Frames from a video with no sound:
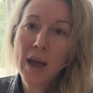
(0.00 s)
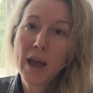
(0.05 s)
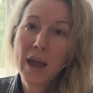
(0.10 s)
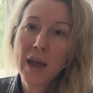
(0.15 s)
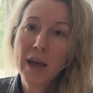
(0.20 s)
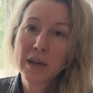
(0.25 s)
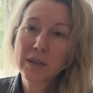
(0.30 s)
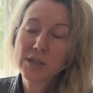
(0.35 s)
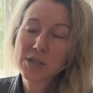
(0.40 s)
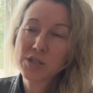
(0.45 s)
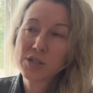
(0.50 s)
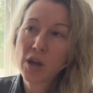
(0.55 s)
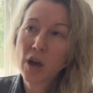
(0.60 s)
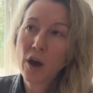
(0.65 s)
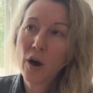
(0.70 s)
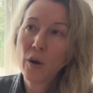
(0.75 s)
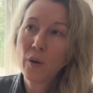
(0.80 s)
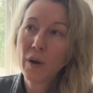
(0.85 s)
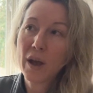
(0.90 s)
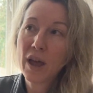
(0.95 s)
And
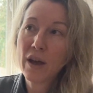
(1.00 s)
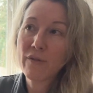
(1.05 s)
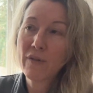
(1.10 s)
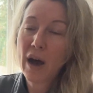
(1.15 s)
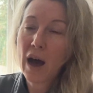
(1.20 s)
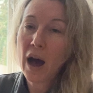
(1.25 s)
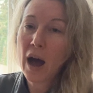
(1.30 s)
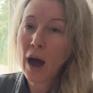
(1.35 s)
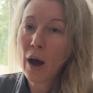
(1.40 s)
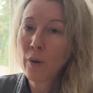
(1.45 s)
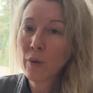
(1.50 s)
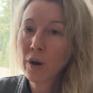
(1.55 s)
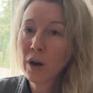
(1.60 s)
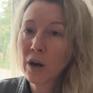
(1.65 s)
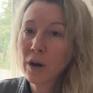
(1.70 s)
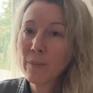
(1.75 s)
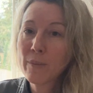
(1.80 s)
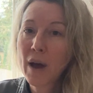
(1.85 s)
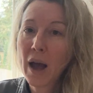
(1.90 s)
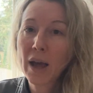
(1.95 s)
so if
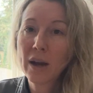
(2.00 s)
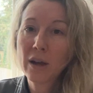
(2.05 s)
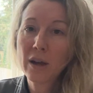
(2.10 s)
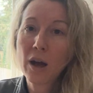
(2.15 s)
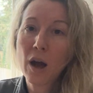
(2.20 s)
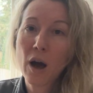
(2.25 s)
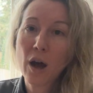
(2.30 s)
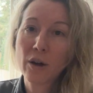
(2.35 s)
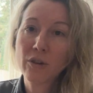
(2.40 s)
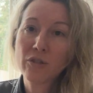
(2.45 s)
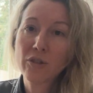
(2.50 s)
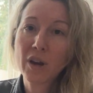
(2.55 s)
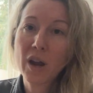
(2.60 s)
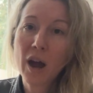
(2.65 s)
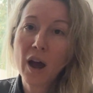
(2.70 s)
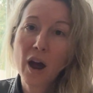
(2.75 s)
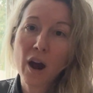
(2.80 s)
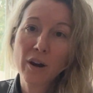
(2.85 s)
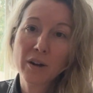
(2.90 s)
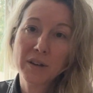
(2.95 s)
our
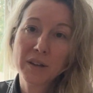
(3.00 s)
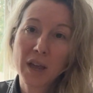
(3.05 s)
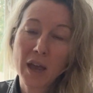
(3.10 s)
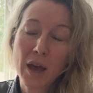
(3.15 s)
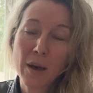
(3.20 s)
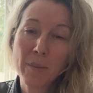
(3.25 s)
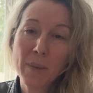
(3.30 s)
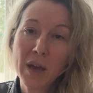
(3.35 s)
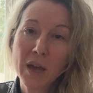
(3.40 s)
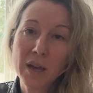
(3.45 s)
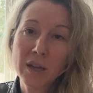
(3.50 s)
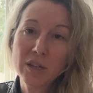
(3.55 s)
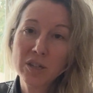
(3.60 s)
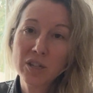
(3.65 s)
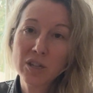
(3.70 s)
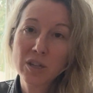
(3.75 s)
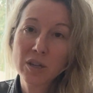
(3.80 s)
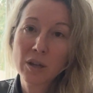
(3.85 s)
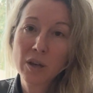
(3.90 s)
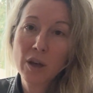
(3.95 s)
mitochondria are
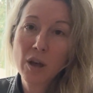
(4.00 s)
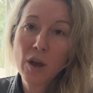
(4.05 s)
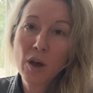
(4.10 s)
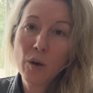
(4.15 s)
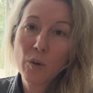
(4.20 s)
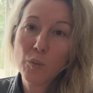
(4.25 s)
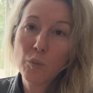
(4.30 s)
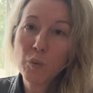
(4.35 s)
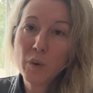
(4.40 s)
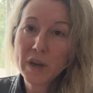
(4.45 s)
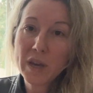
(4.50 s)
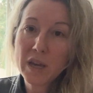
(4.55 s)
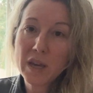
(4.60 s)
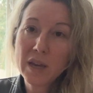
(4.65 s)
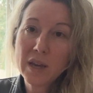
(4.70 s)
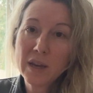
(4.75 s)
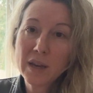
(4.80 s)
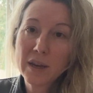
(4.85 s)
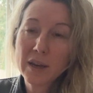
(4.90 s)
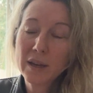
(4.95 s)
damaged,
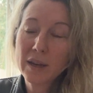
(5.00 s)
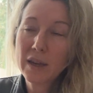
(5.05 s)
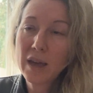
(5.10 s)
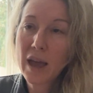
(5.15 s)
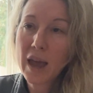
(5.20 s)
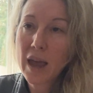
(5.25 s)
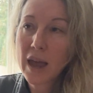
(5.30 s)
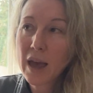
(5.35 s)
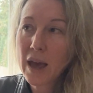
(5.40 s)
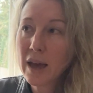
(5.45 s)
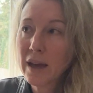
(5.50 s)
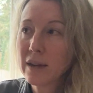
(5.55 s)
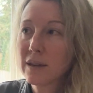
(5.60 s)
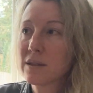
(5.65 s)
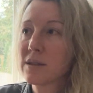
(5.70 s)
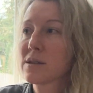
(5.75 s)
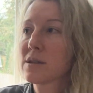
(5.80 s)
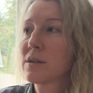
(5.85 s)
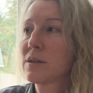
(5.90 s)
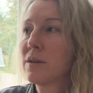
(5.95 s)
we
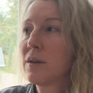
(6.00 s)
can't